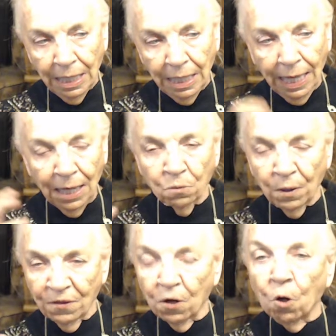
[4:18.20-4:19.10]
And with
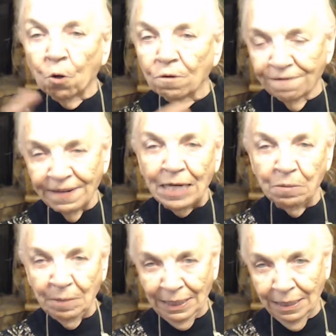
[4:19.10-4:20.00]
the whole
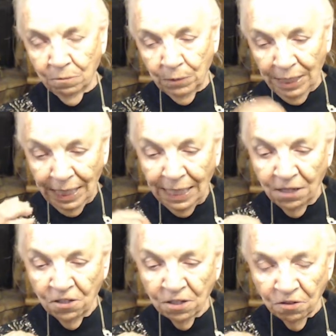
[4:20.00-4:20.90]
family, we
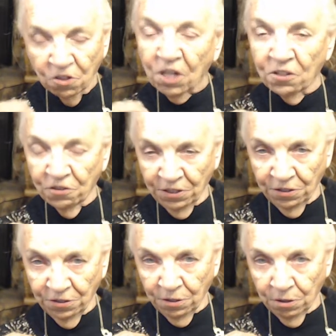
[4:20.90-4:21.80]
end Genesis